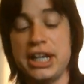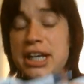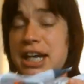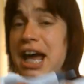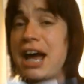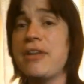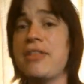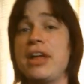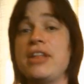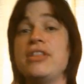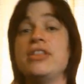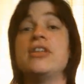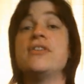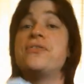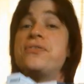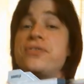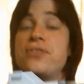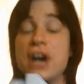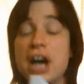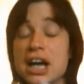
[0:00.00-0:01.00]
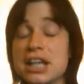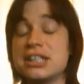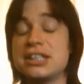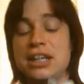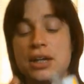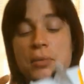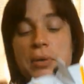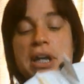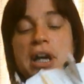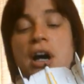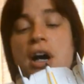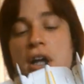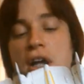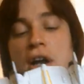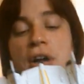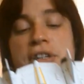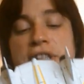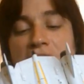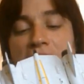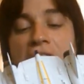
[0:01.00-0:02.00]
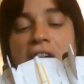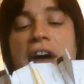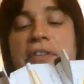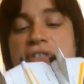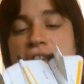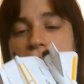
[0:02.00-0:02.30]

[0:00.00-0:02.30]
Now then, the first thing we are going to have